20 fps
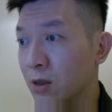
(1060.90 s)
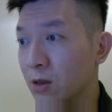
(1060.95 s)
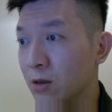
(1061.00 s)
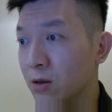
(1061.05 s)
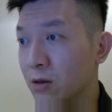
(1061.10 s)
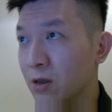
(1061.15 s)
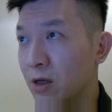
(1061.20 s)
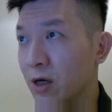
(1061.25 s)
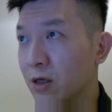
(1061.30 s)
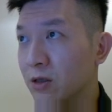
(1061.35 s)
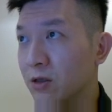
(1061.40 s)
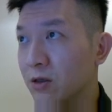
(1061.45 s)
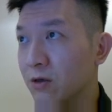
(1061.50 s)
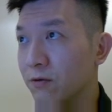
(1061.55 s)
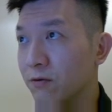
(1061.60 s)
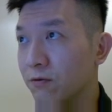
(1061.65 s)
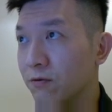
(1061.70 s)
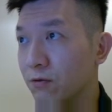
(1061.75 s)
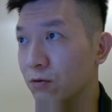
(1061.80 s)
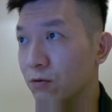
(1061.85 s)
Negative
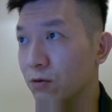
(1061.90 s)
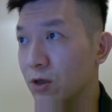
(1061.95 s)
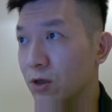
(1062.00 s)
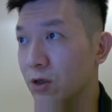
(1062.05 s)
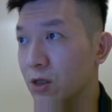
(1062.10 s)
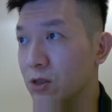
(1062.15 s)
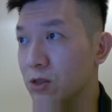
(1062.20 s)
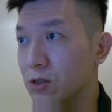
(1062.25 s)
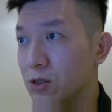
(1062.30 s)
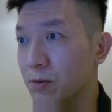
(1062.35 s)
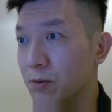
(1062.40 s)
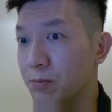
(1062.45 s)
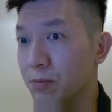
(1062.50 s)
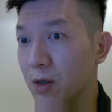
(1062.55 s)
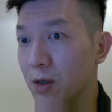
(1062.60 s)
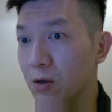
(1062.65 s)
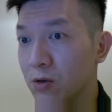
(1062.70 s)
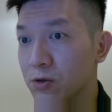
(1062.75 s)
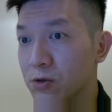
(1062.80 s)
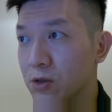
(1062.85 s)
3
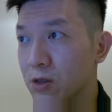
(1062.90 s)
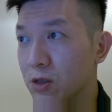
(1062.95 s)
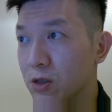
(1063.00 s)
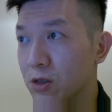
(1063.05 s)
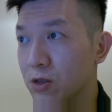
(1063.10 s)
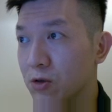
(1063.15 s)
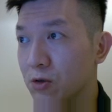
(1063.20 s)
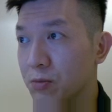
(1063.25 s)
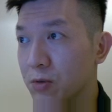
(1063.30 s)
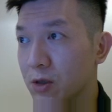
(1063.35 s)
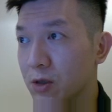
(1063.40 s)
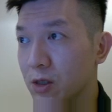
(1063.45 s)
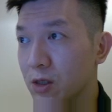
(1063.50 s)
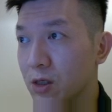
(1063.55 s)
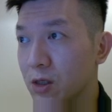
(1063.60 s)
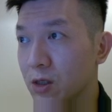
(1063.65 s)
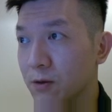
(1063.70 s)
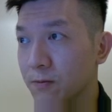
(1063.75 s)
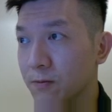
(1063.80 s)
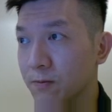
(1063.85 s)
supposedly to
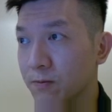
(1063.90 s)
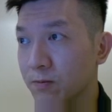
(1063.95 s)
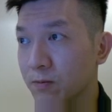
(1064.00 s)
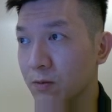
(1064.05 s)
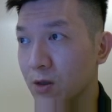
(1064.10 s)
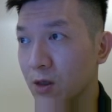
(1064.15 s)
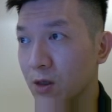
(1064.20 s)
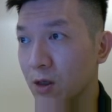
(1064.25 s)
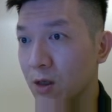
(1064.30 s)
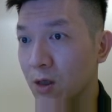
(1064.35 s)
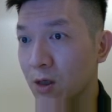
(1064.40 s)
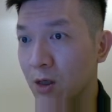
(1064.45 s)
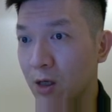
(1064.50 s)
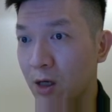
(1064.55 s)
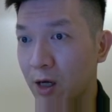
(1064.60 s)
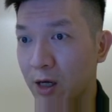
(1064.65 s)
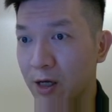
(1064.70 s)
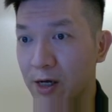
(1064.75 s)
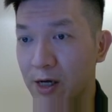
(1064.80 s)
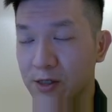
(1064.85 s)
be,
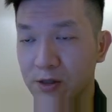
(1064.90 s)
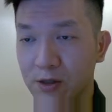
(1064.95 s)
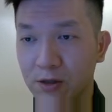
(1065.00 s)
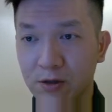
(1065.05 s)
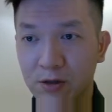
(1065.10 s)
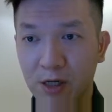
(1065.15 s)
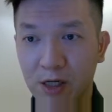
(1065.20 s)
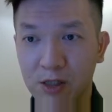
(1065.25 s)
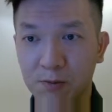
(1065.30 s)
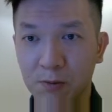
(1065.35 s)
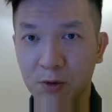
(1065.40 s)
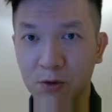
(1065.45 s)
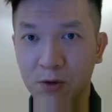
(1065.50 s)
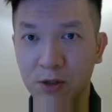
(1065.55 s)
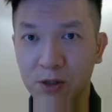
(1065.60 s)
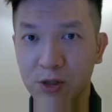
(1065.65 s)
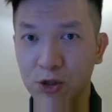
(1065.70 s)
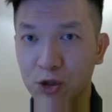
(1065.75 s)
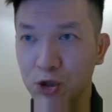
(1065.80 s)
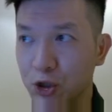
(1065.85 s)
I guess the decimal
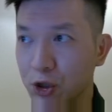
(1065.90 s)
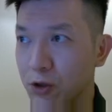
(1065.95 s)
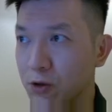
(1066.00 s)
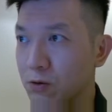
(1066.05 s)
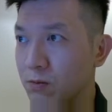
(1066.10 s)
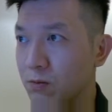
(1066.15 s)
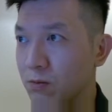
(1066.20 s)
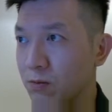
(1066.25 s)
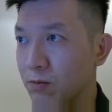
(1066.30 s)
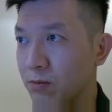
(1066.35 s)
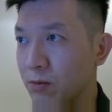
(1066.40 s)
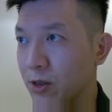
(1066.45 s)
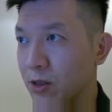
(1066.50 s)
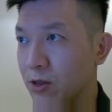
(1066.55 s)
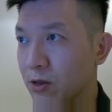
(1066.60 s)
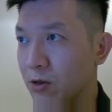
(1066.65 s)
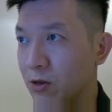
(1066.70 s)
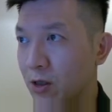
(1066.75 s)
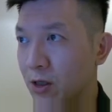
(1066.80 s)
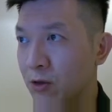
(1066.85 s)
doesn't show, but
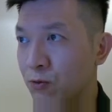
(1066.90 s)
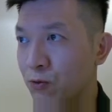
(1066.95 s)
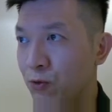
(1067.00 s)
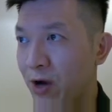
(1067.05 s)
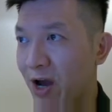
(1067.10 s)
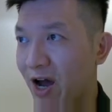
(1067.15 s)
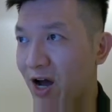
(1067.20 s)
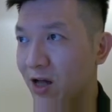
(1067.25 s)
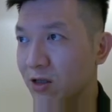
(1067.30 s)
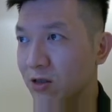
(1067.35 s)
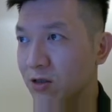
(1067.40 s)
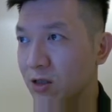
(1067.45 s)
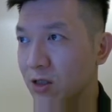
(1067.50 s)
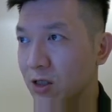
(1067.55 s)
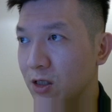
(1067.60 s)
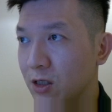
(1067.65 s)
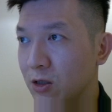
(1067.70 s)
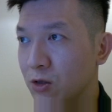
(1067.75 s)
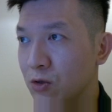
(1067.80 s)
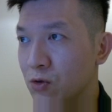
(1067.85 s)
in
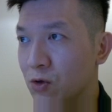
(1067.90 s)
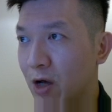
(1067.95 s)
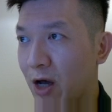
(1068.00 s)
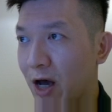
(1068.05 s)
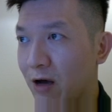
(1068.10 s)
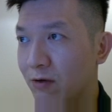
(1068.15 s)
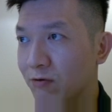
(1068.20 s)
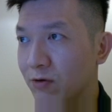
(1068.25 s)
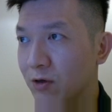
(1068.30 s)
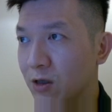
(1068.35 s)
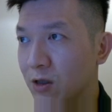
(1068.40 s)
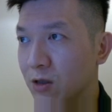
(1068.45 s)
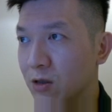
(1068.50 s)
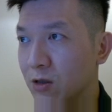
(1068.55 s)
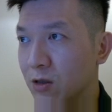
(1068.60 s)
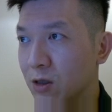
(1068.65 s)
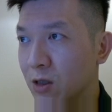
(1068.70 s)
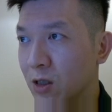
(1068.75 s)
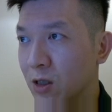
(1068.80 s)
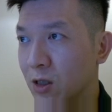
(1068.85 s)
reality you have a
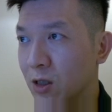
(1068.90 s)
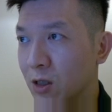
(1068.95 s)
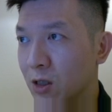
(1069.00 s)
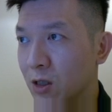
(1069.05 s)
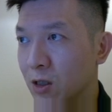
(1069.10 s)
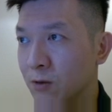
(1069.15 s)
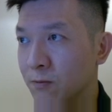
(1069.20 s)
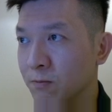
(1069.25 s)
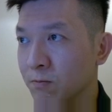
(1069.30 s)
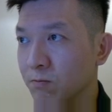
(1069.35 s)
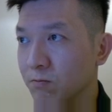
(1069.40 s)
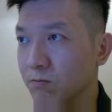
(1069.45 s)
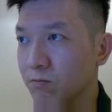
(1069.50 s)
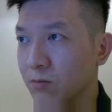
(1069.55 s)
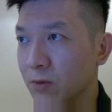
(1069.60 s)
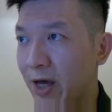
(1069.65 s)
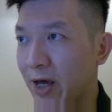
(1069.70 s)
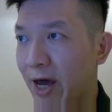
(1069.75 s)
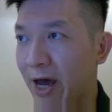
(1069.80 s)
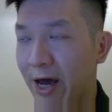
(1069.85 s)

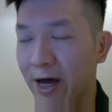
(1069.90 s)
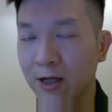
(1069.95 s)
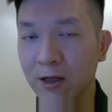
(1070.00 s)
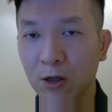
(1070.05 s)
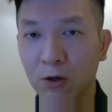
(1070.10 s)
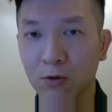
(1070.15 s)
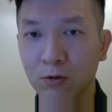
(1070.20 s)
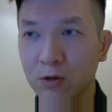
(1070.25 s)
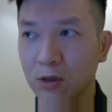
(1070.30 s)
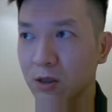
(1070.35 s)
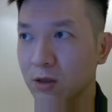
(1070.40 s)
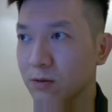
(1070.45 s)
haloed